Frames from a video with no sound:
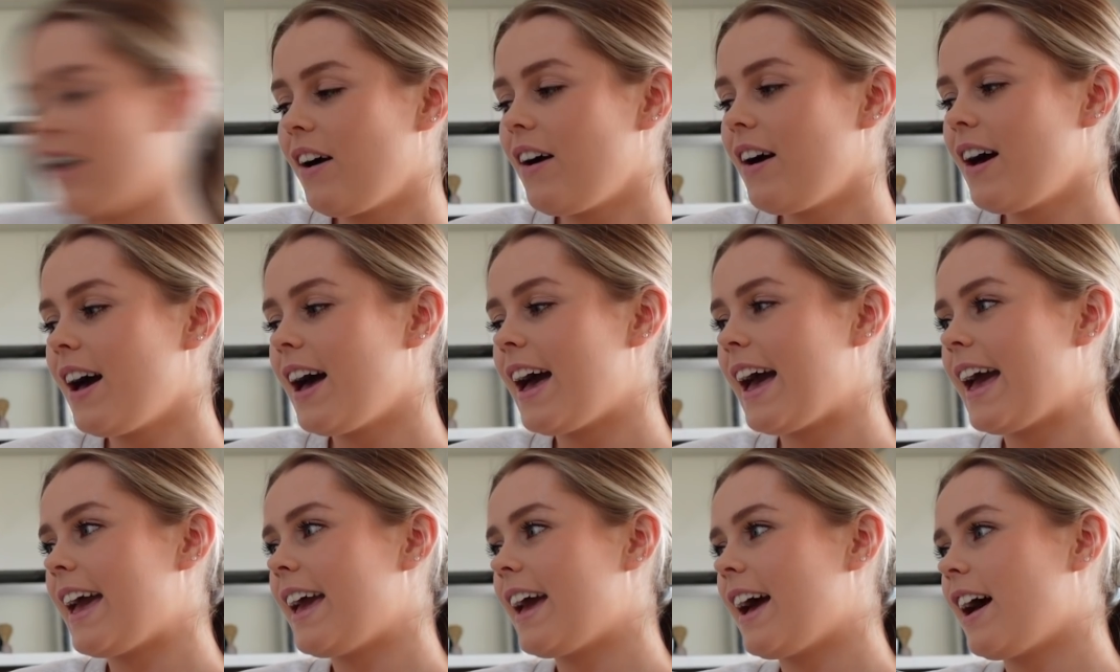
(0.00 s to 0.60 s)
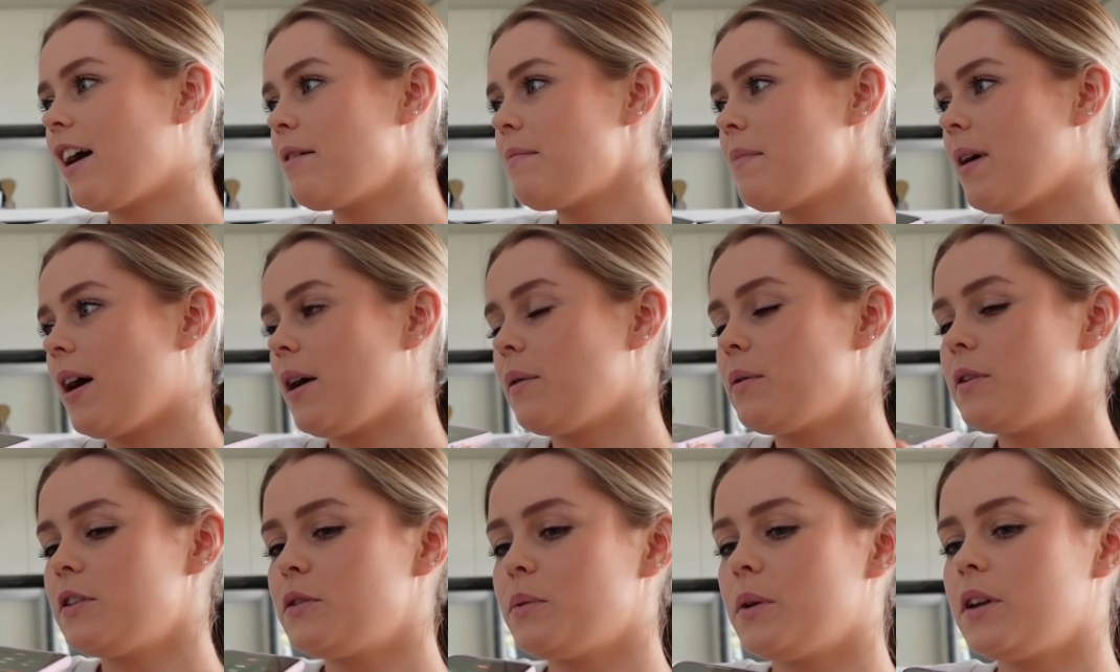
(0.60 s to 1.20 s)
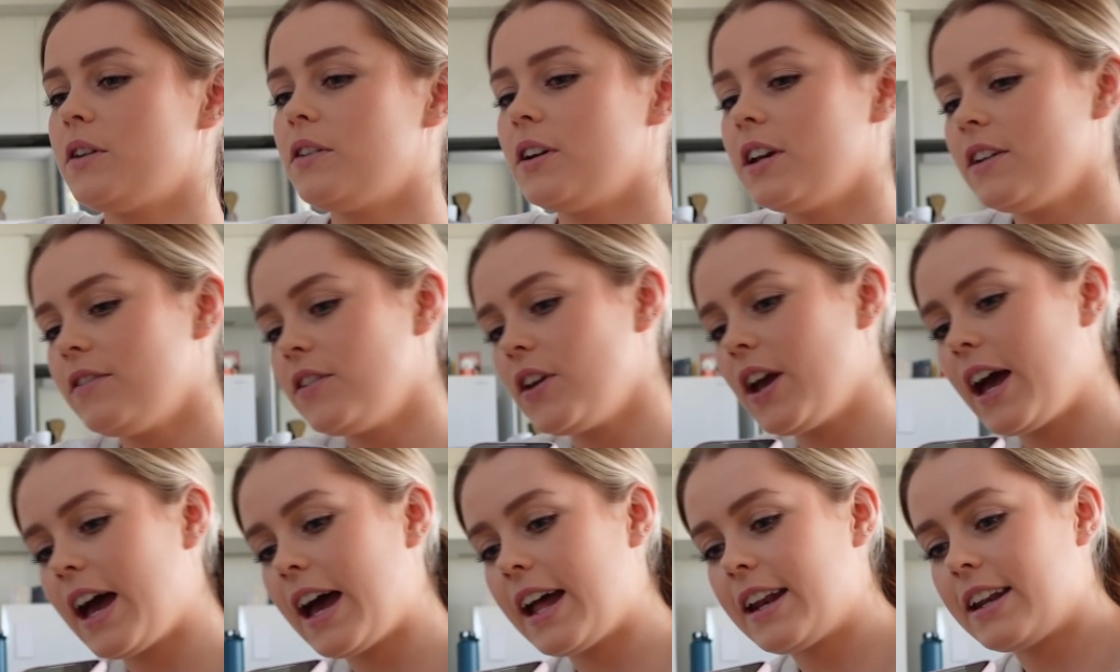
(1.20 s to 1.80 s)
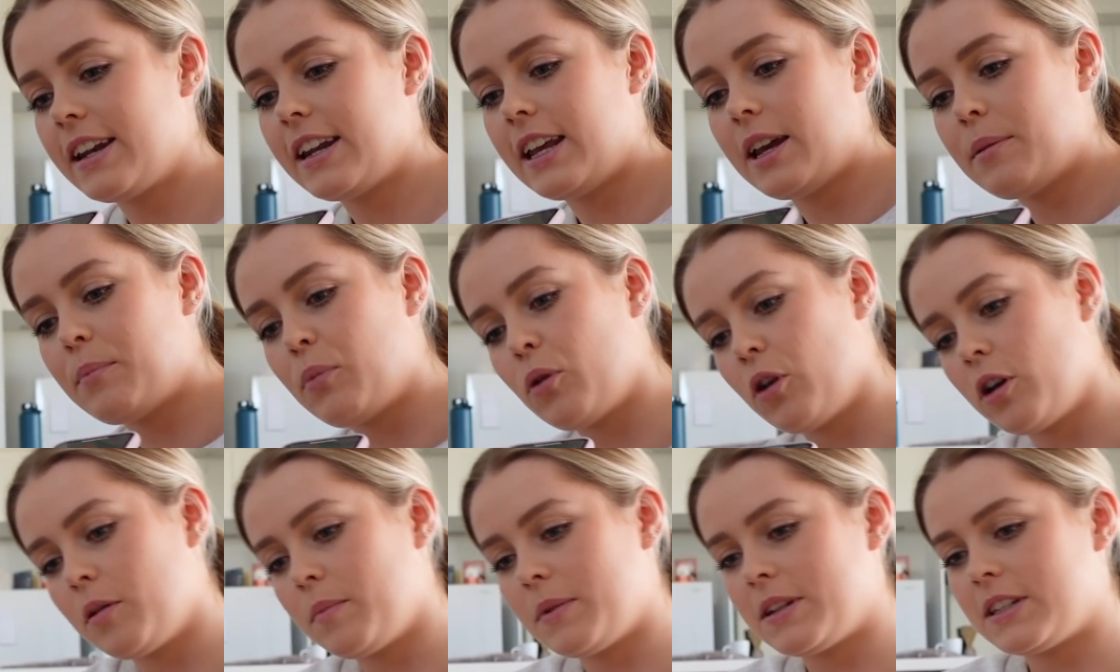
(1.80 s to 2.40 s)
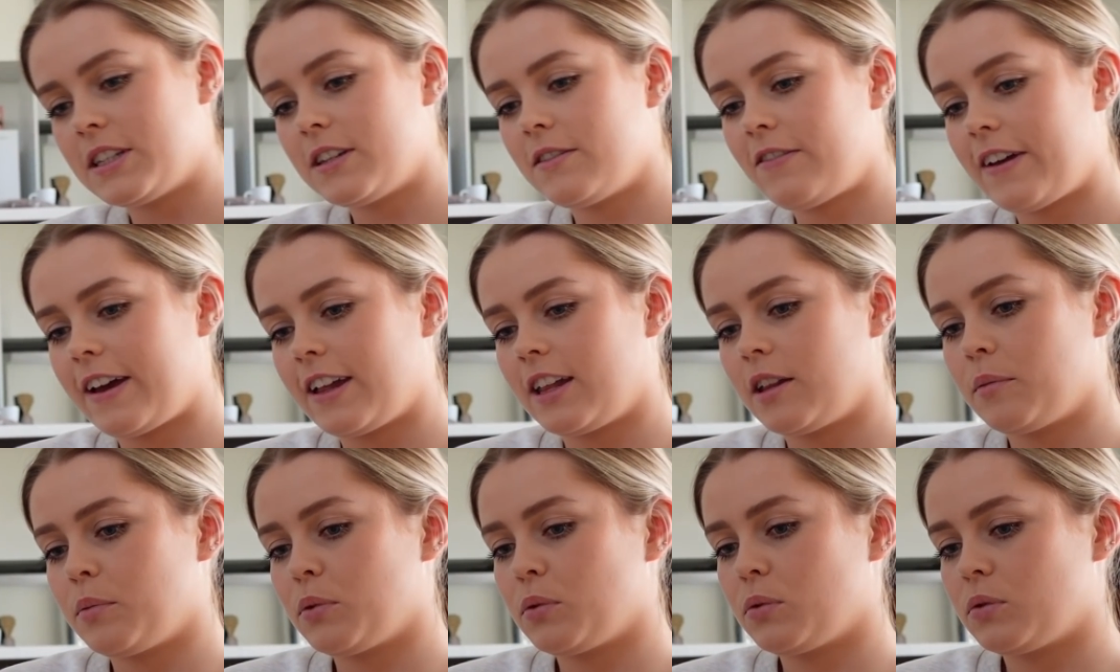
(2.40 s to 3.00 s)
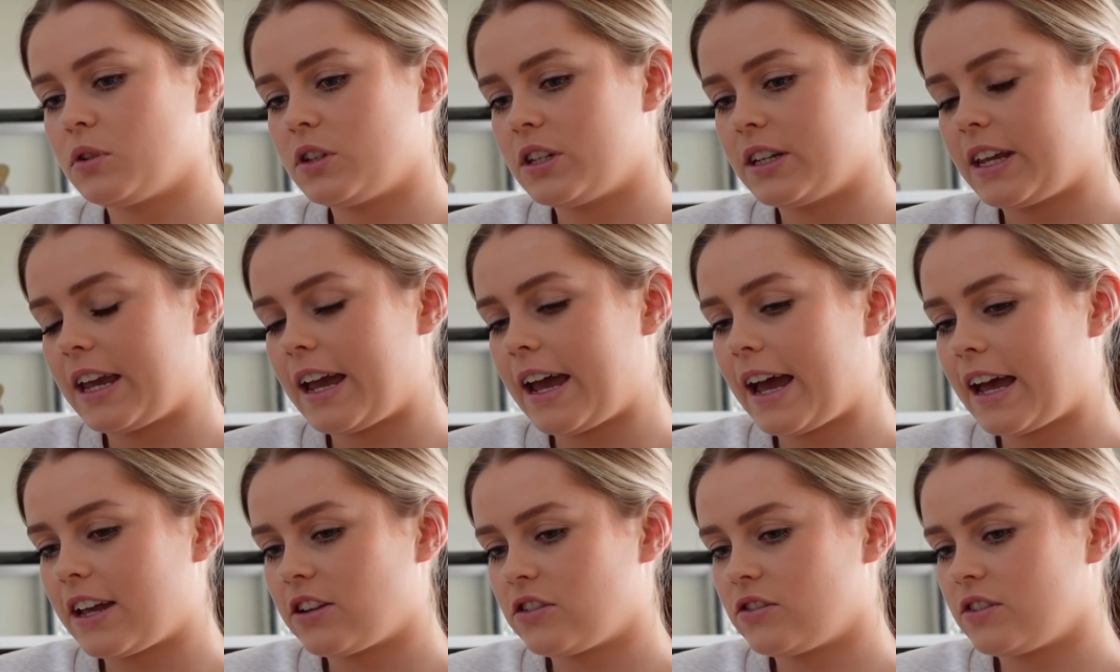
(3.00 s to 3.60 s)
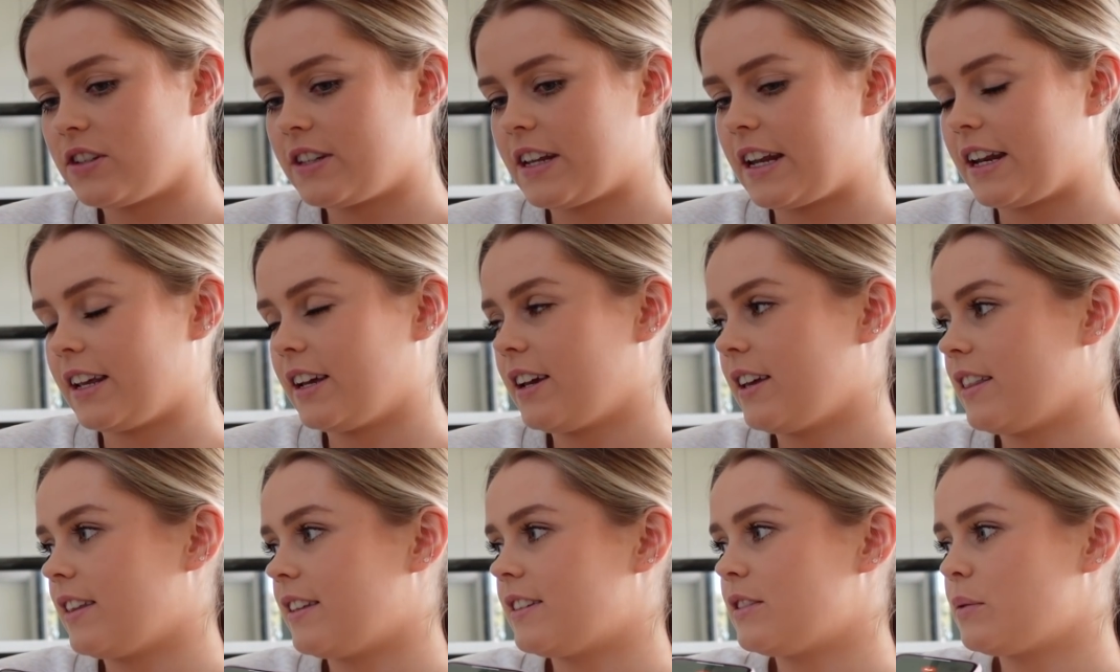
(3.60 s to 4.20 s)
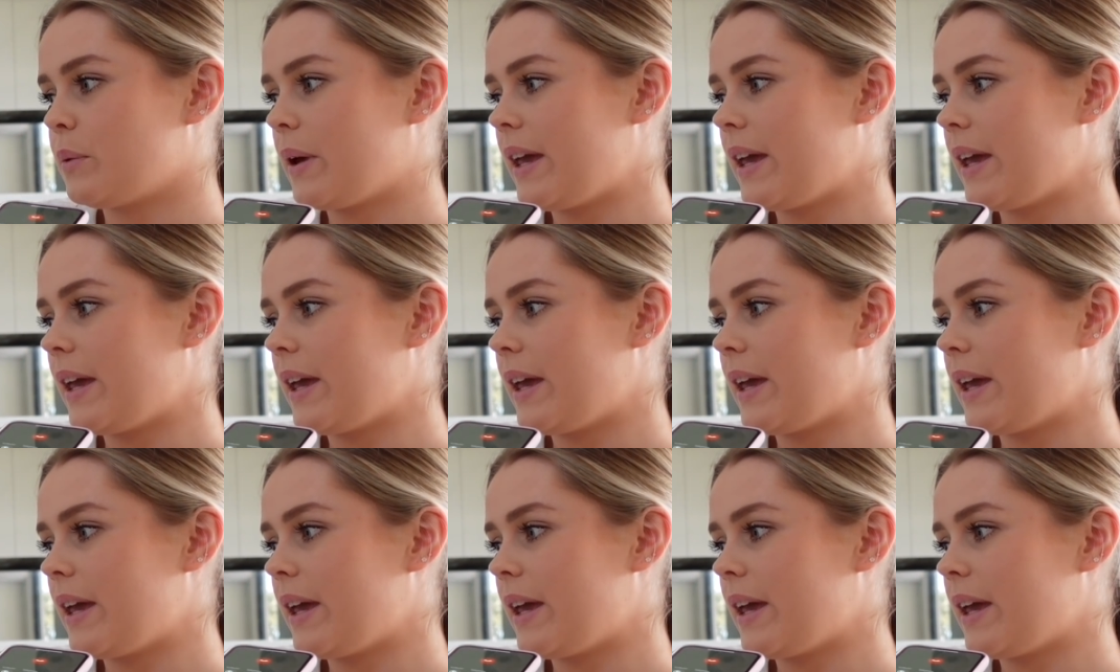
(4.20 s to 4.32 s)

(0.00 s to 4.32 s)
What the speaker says: Hi, I was wondering if you had any appointments available to get AstraZeneca this